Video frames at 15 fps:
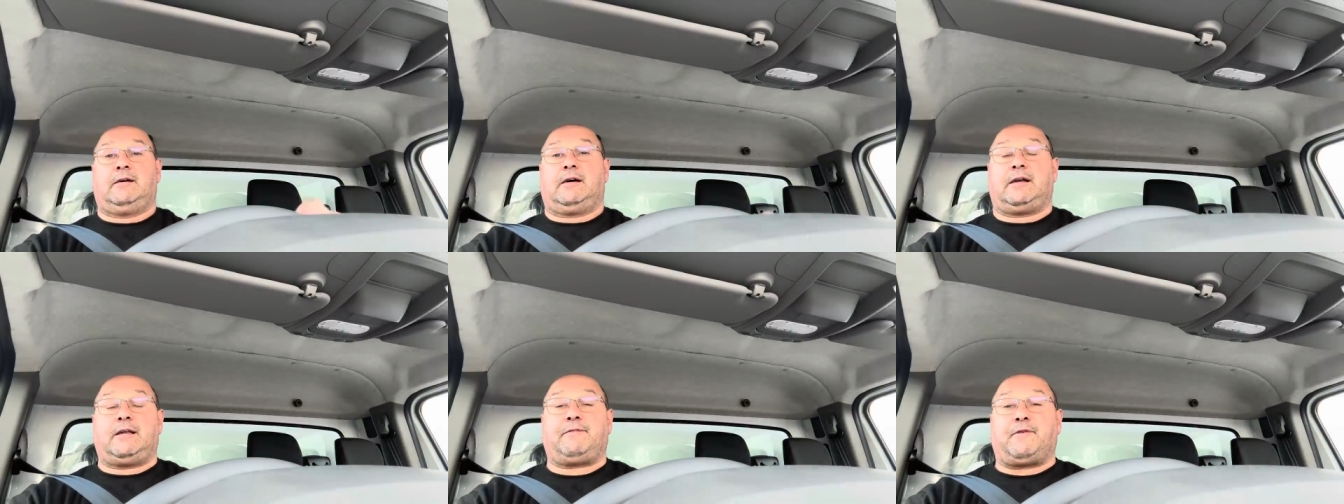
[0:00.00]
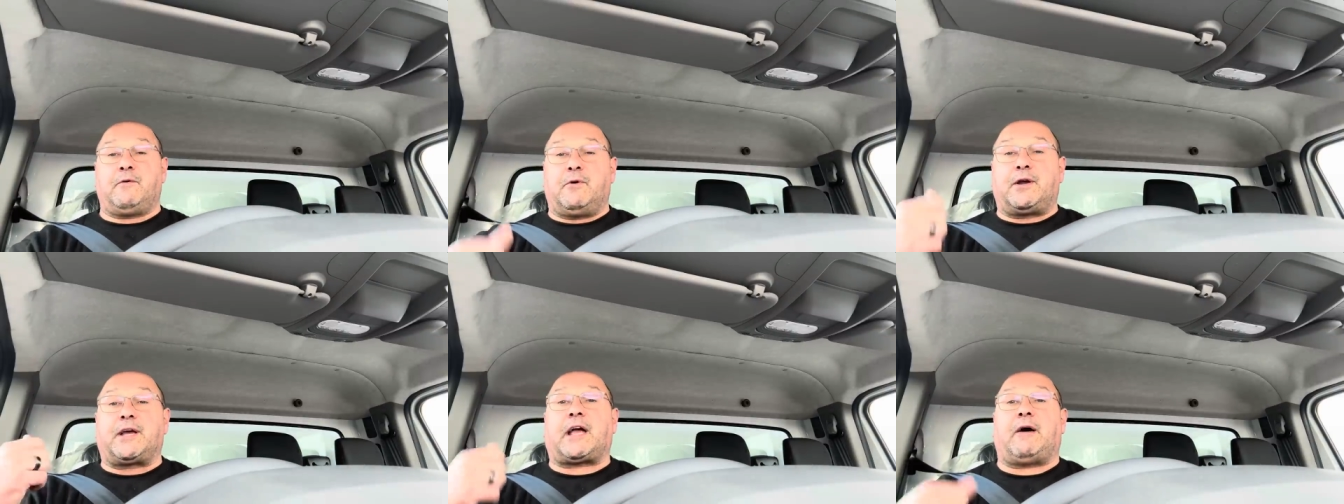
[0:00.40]
And if you
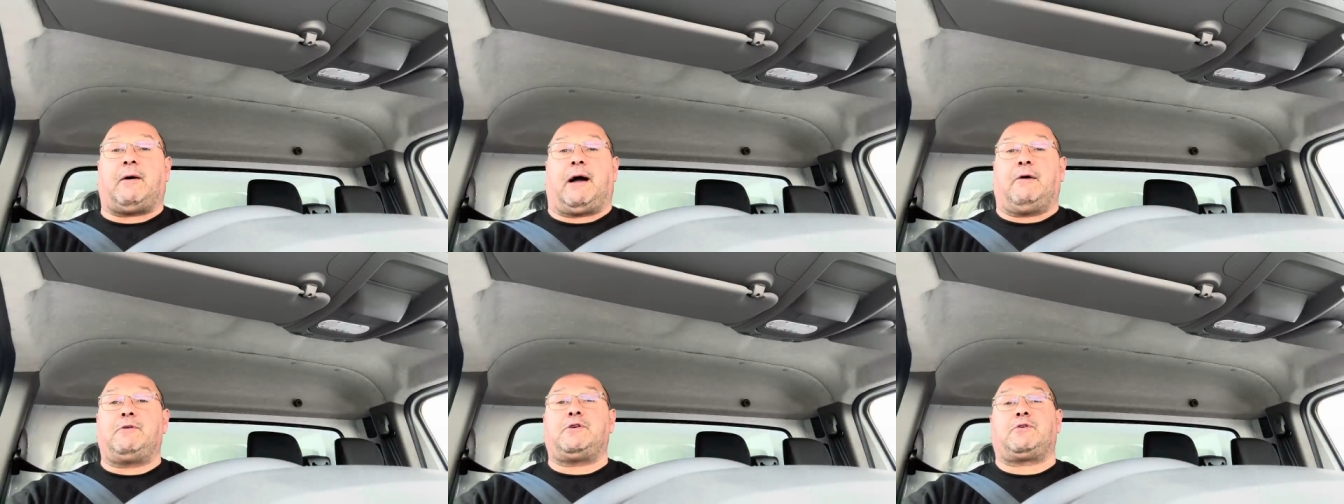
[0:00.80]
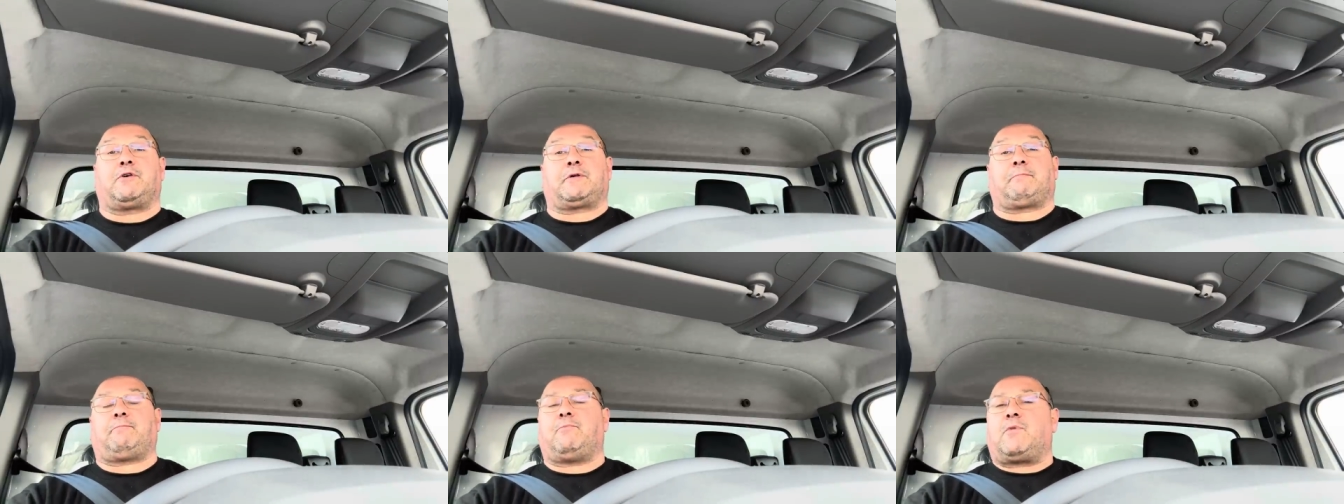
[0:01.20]
want to go out, you've got
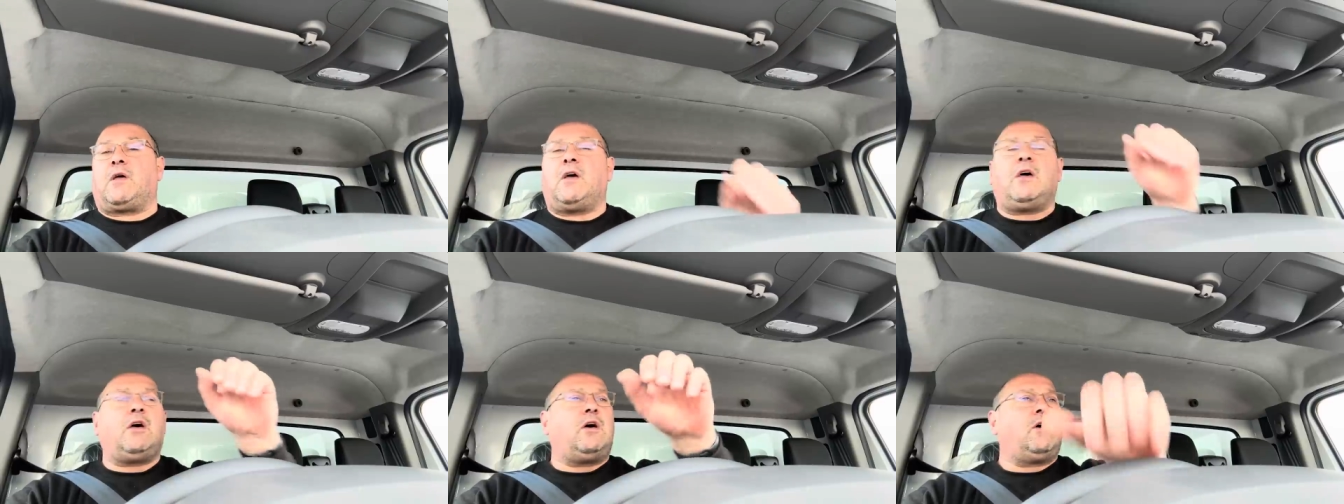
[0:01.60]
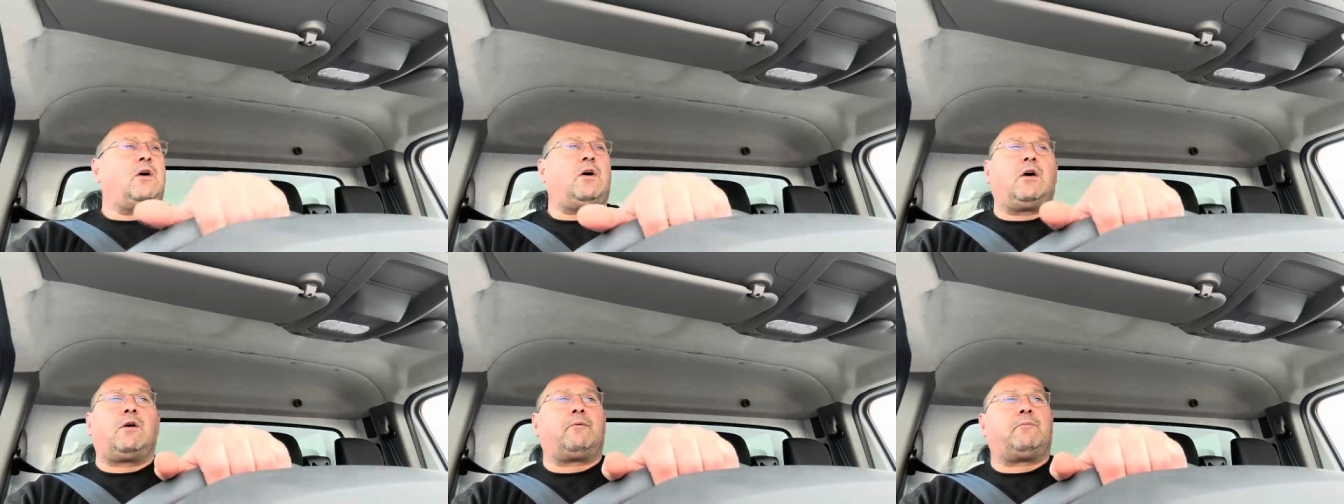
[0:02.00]
to,
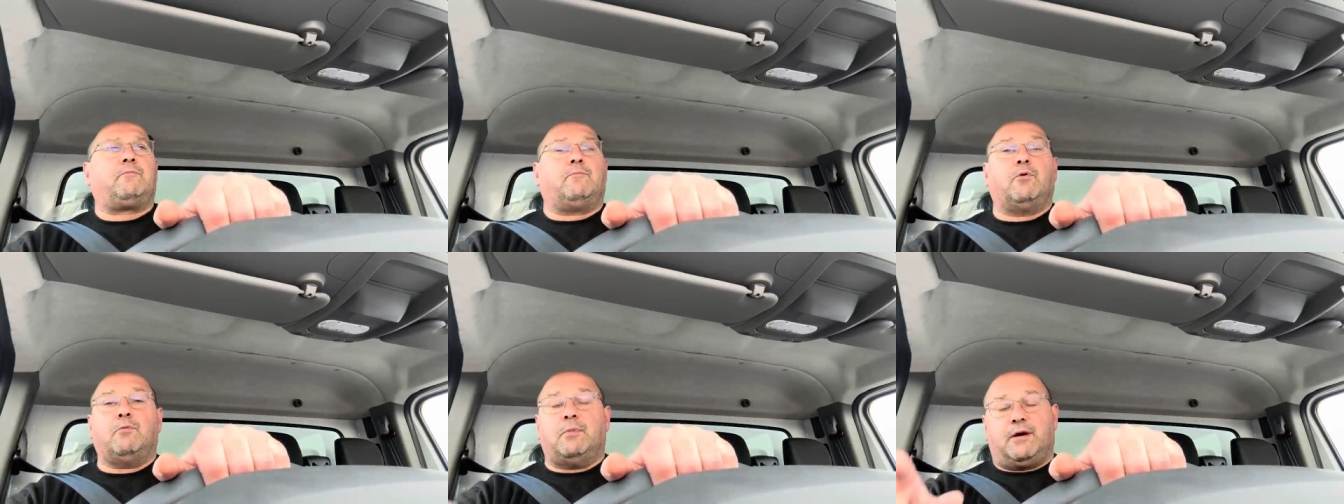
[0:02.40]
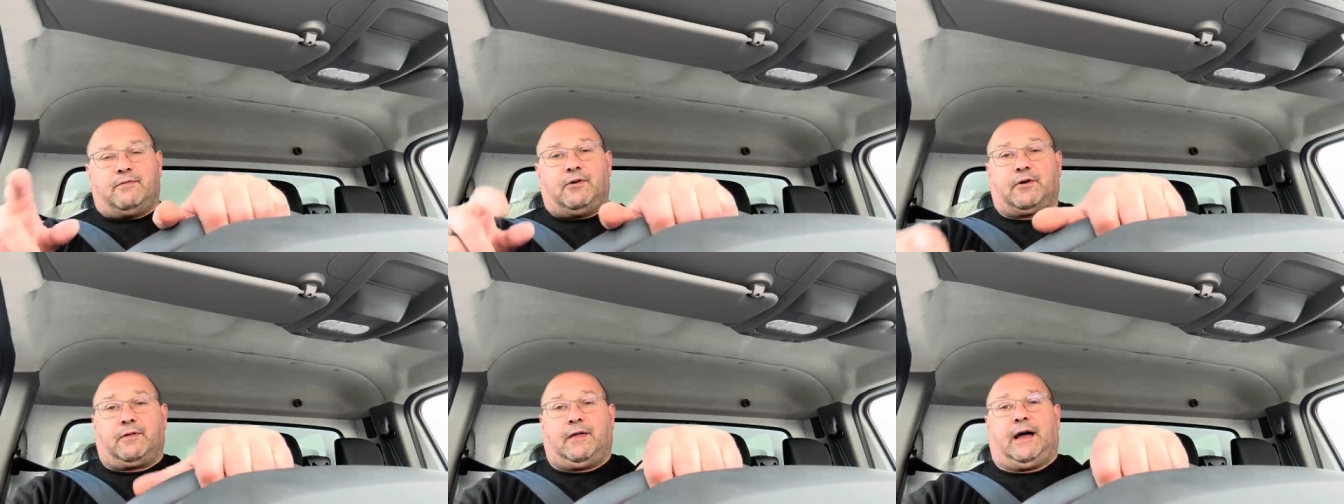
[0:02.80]
we'll move
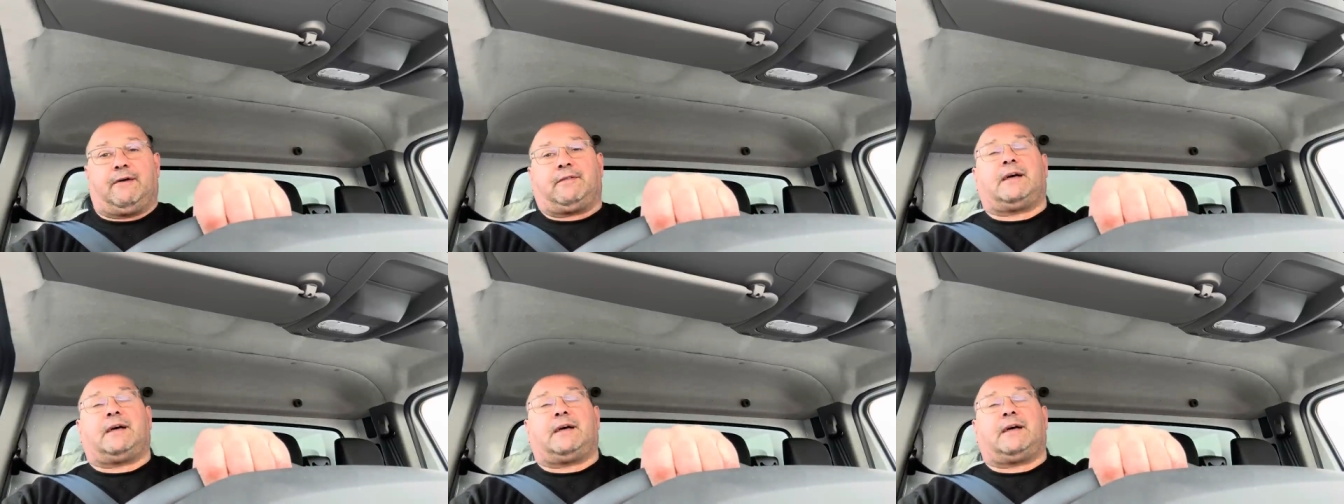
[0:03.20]
on to that.